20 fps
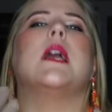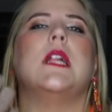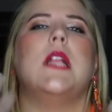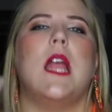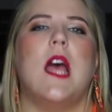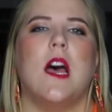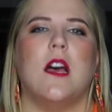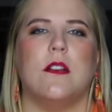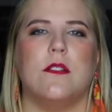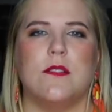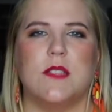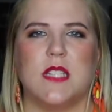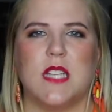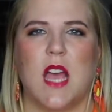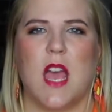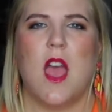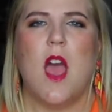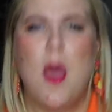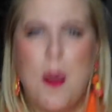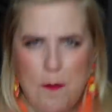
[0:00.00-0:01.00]
gloves?
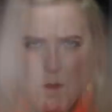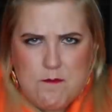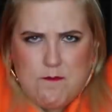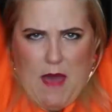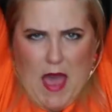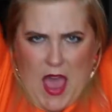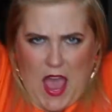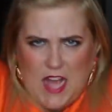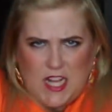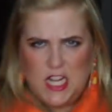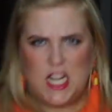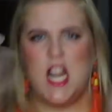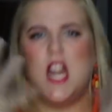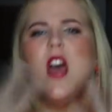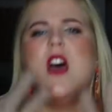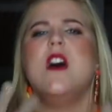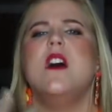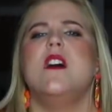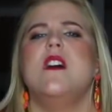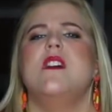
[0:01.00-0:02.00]
My
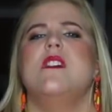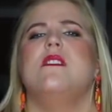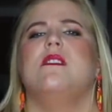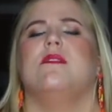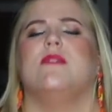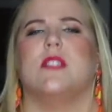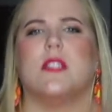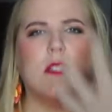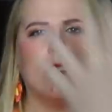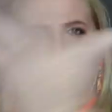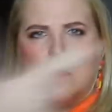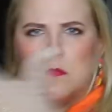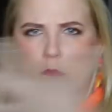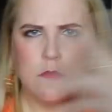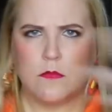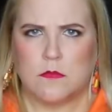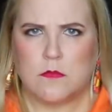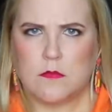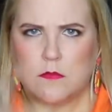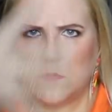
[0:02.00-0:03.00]
gloves.
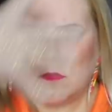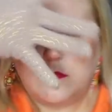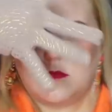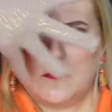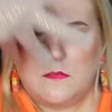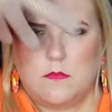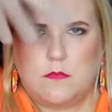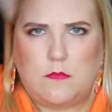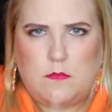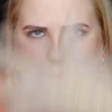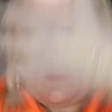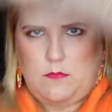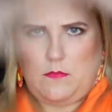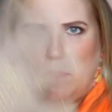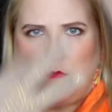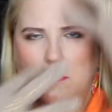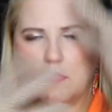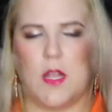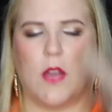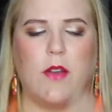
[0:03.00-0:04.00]

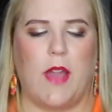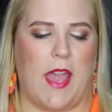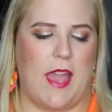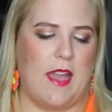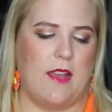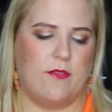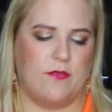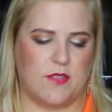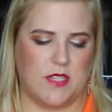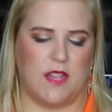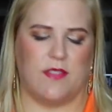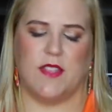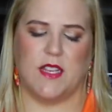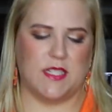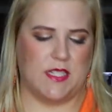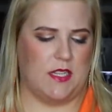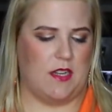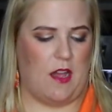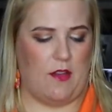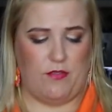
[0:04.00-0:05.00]
Okay, I've done
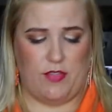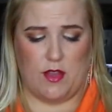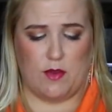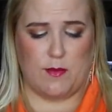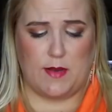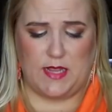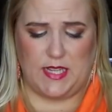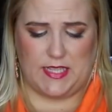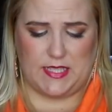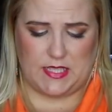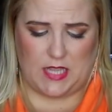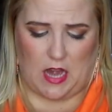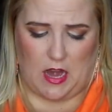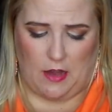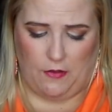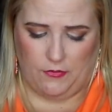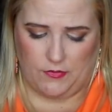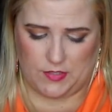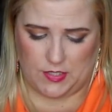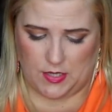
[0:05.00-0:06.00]
this enough. They're really
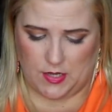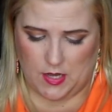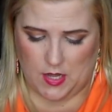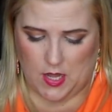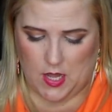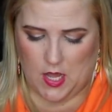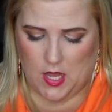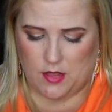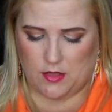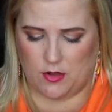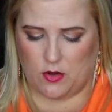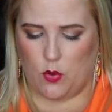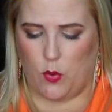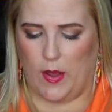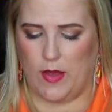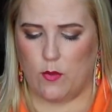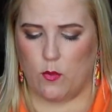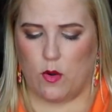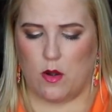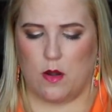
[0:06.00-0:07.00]
soft. They're
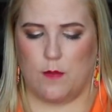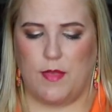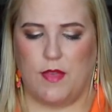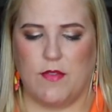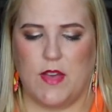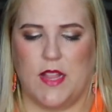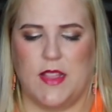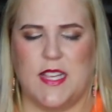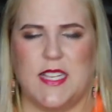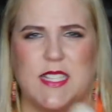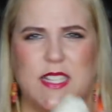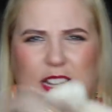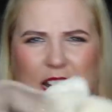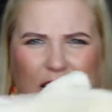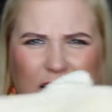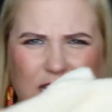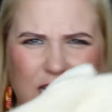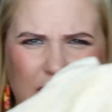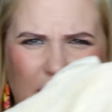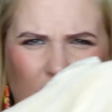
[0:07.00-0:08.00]
quite warm. They've got this
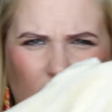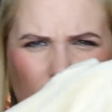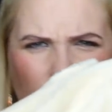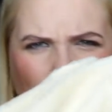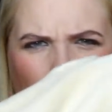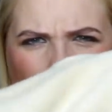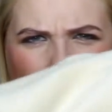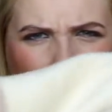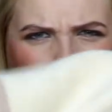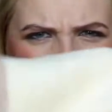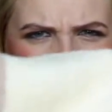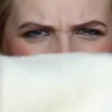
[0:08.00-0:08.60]
nice, like, faux fur